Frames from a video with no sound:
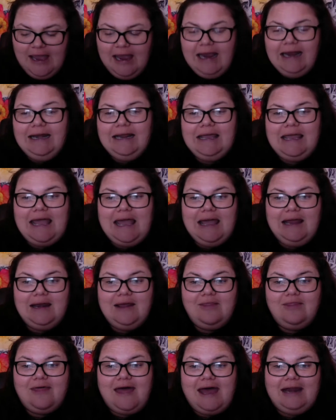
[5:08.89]
And again,
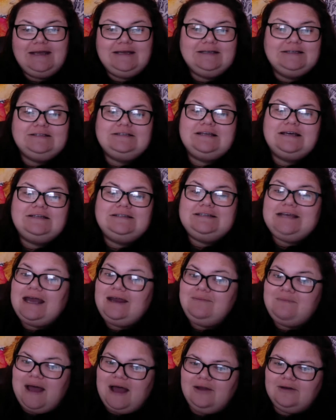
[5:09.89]
that is
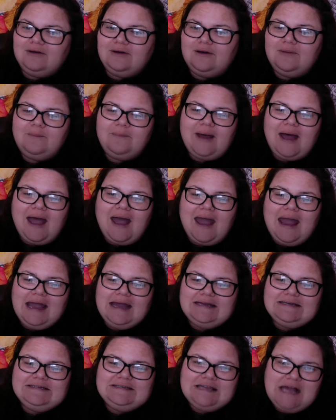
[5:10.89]
Dead Mountain by
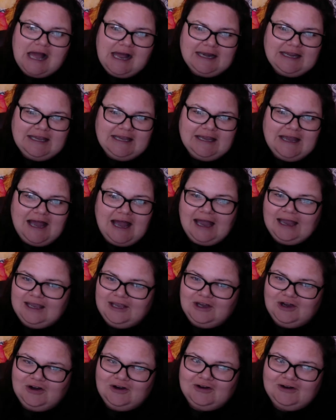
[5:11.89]
Donnie
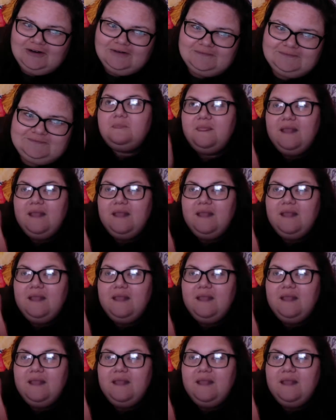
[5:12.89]
Eichar.